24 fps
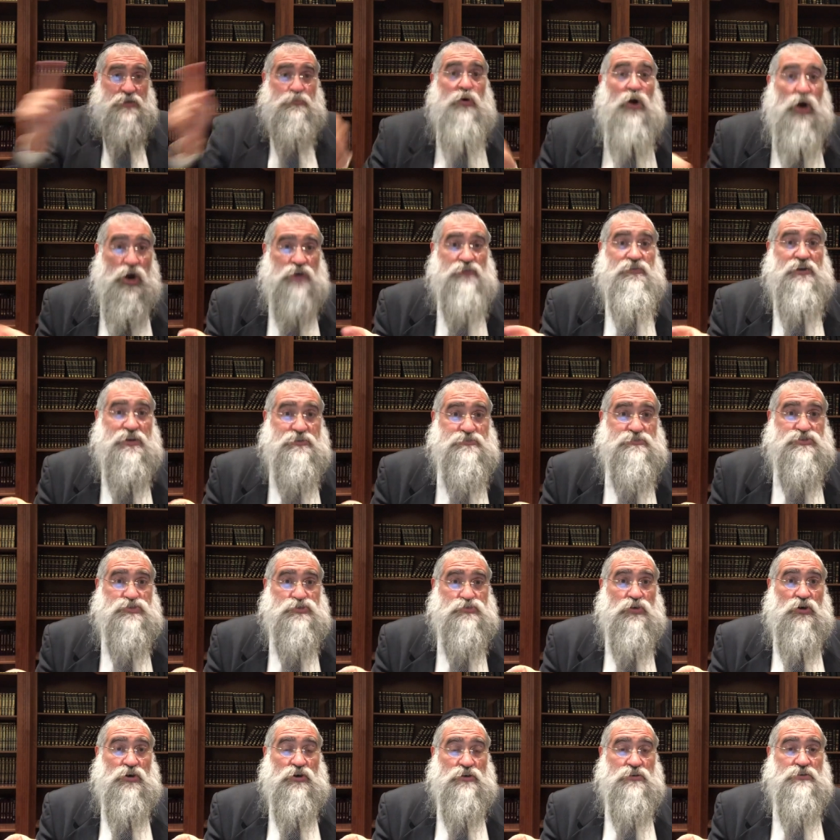part of Eretz
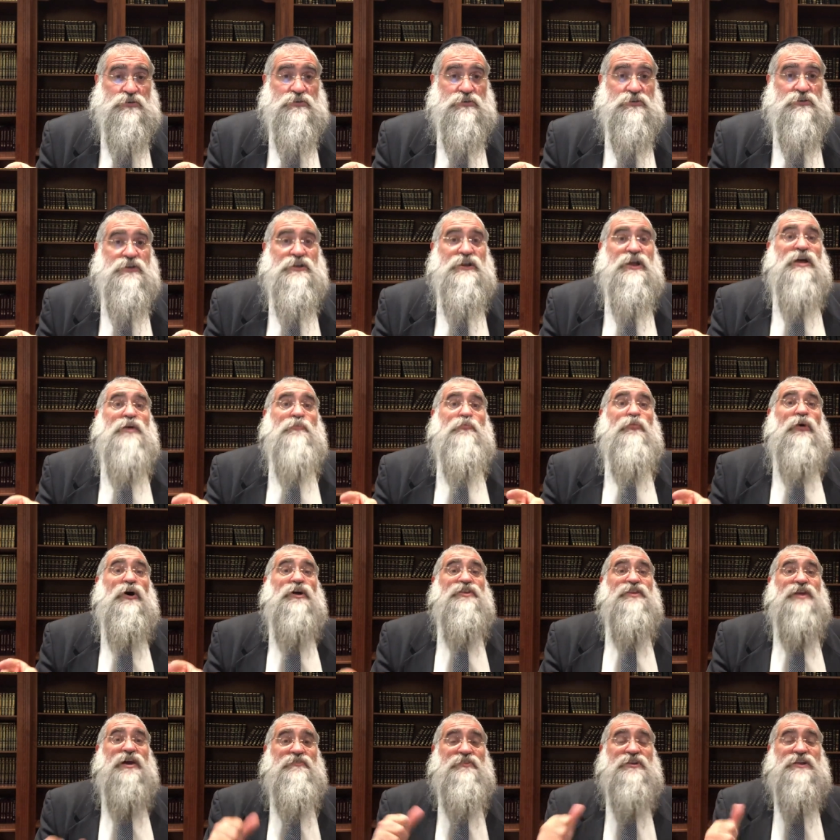Yisrael,
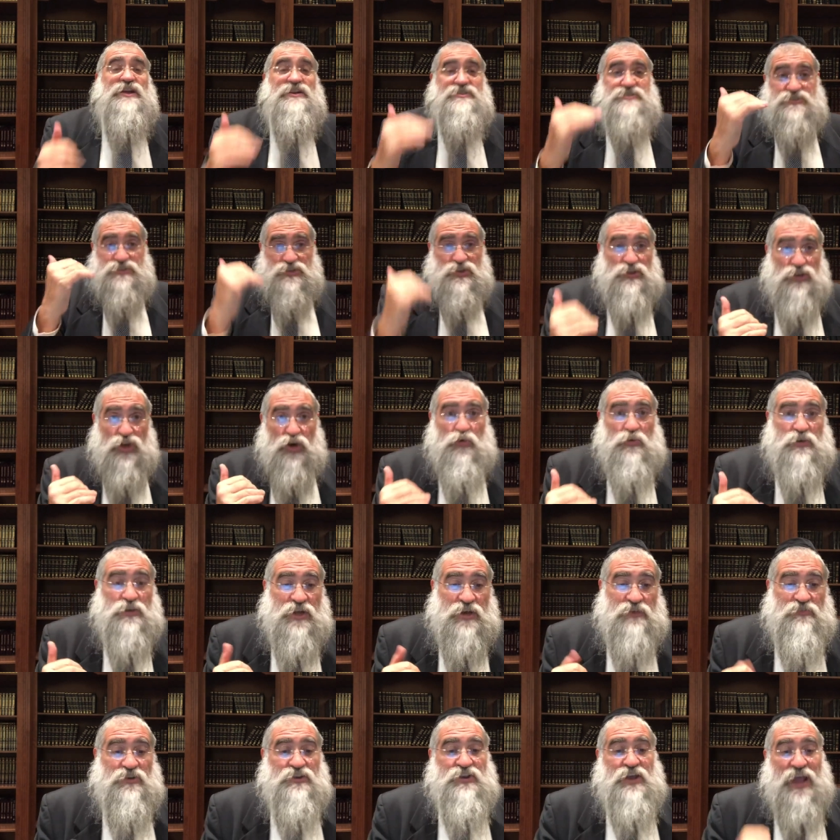but nevertheless it's a lower
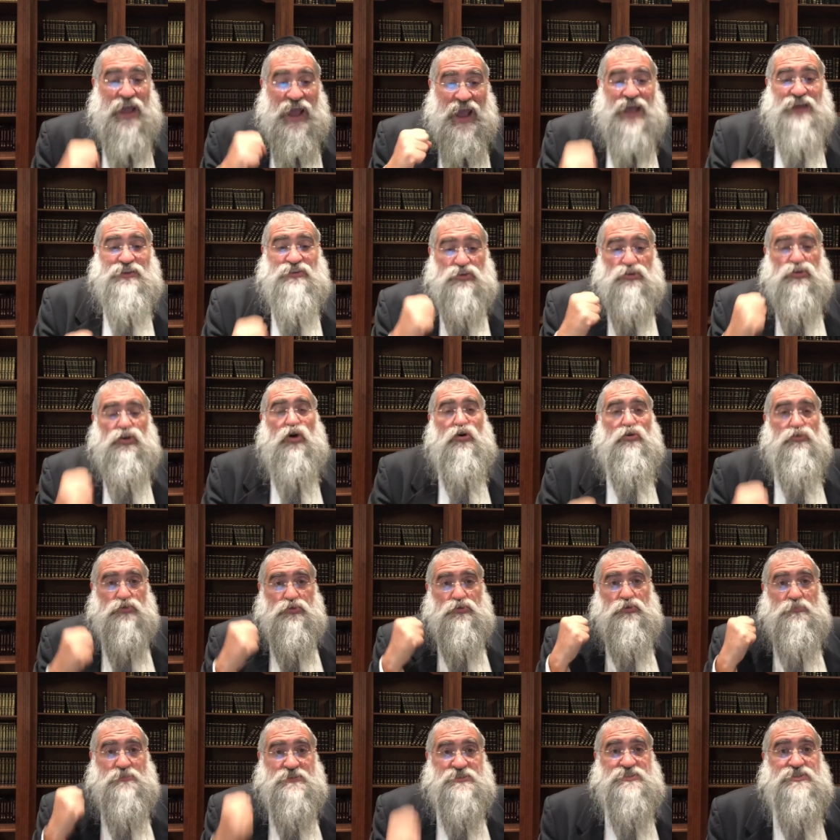level. They had to go
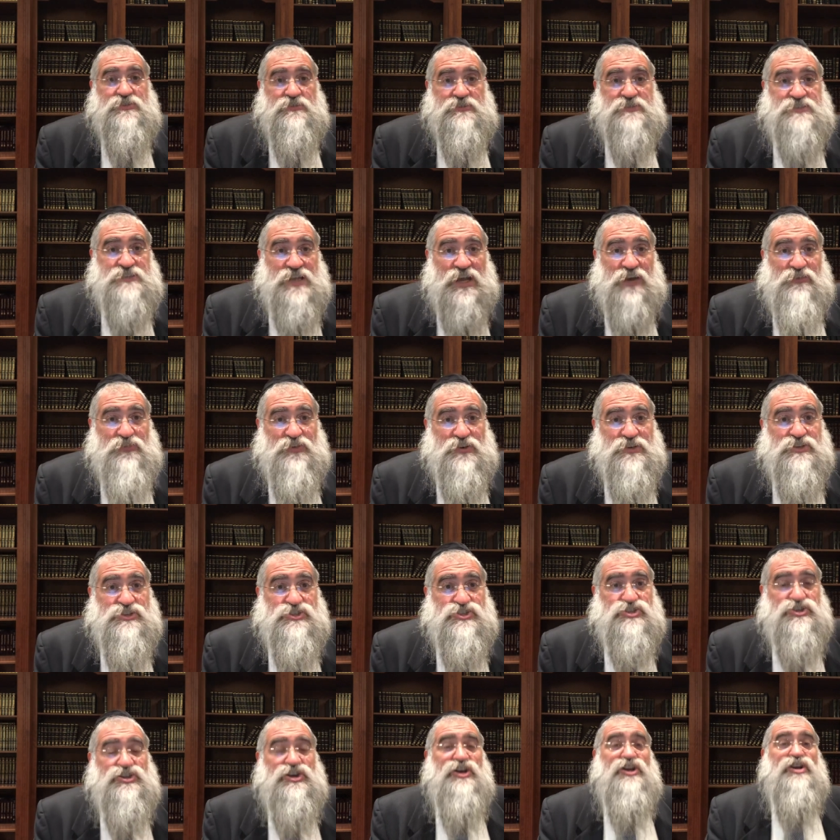through the Mesiris
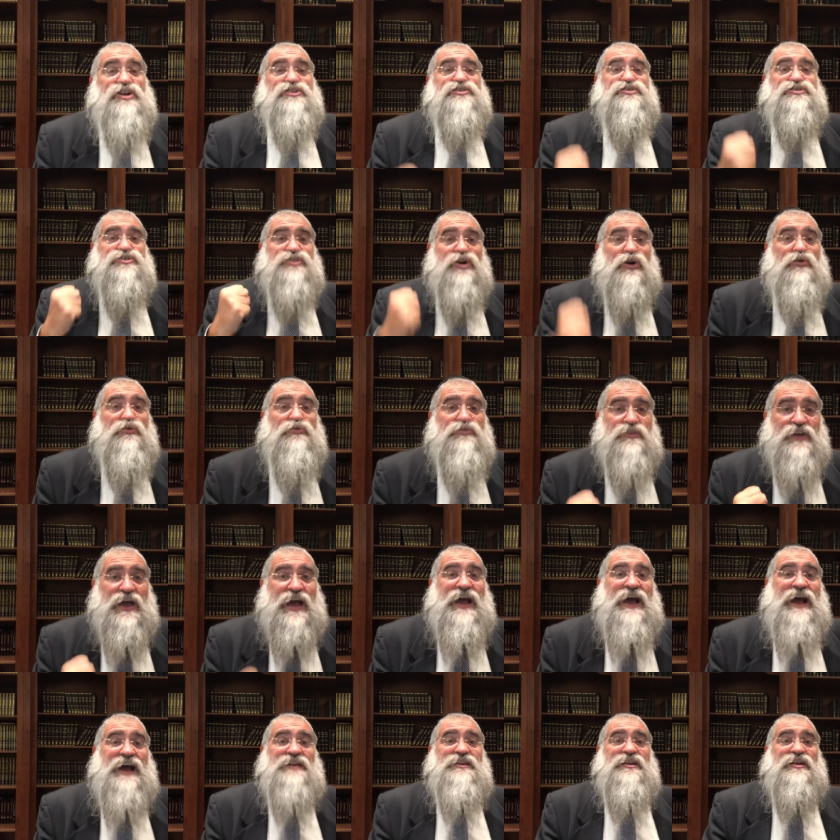Nefesh so
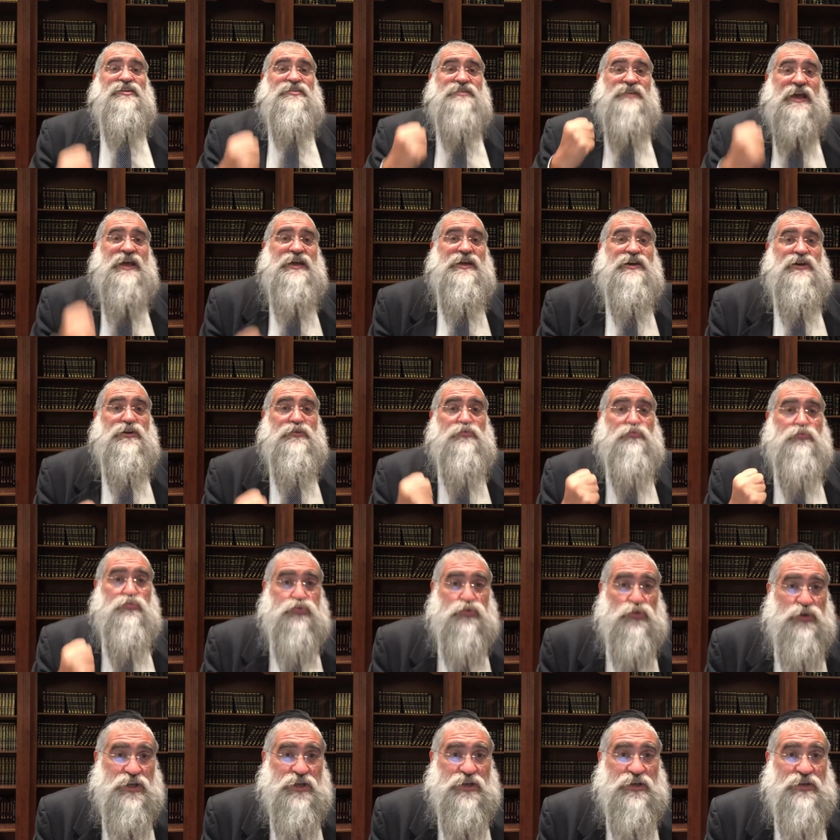that they can
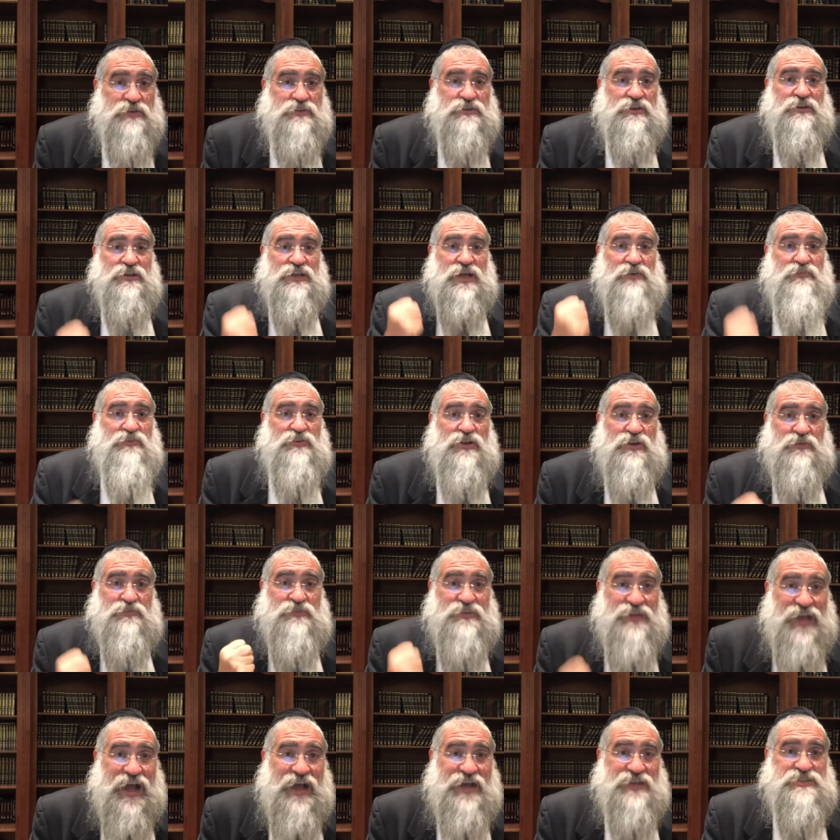bring the level of
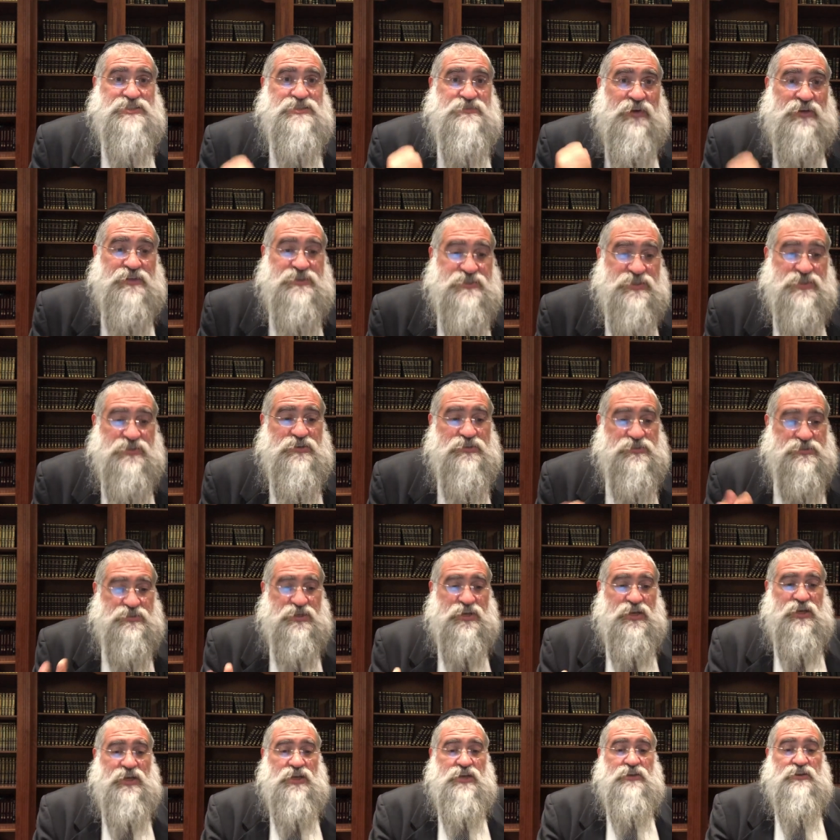Das of Atzilus
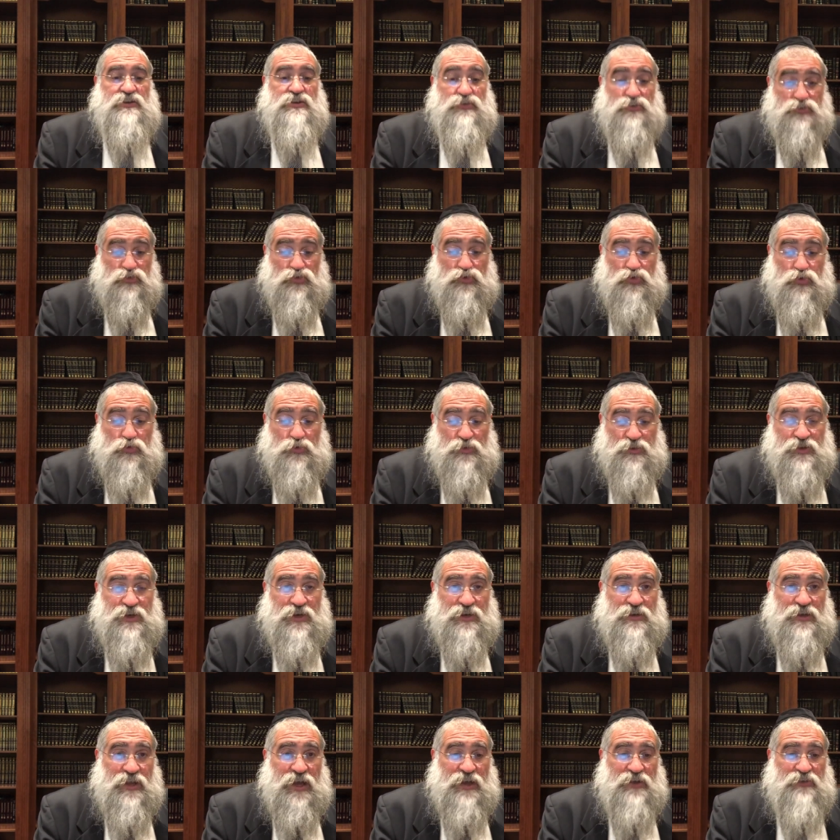into
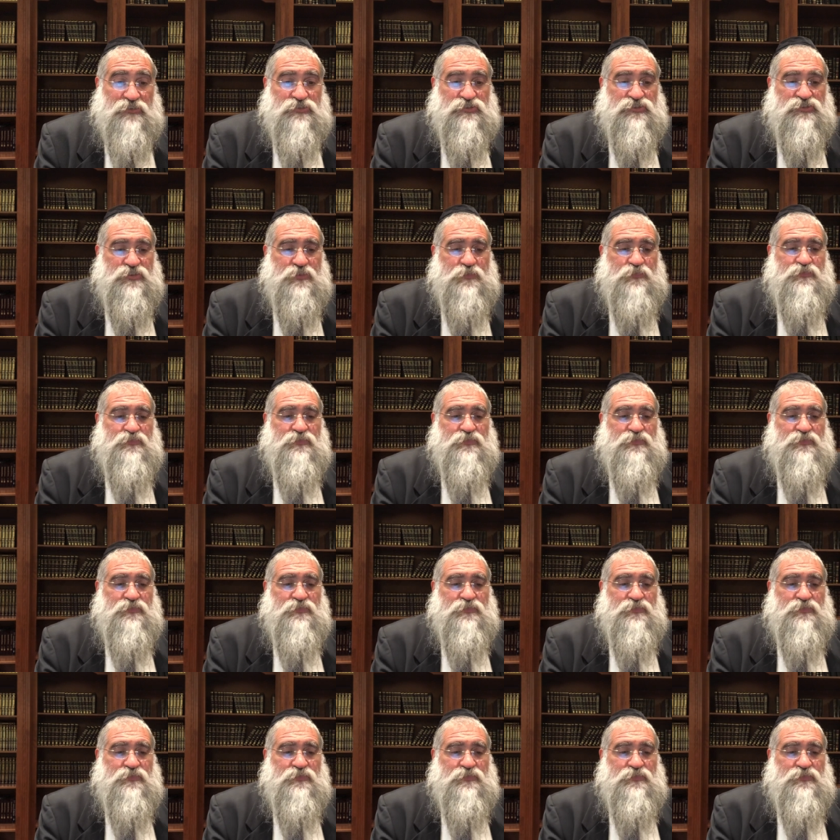their lives.